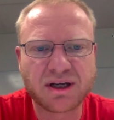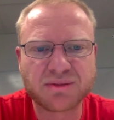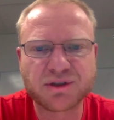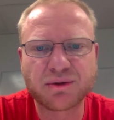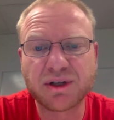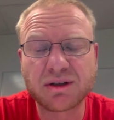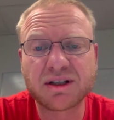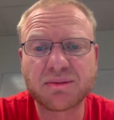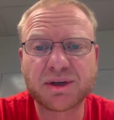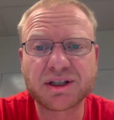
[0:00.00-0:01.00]
So we looked at
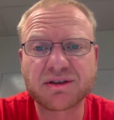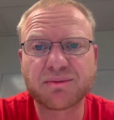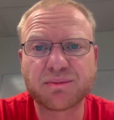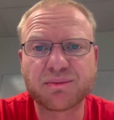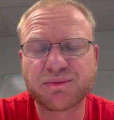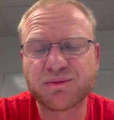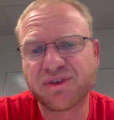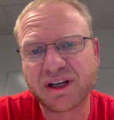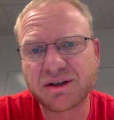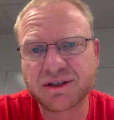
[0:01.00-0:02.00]
a bunch of
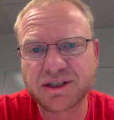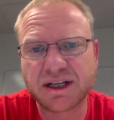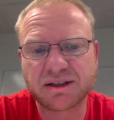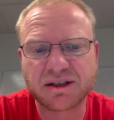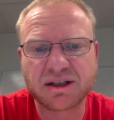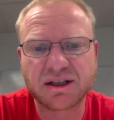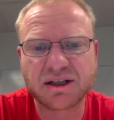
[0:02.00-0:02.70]
vendors out there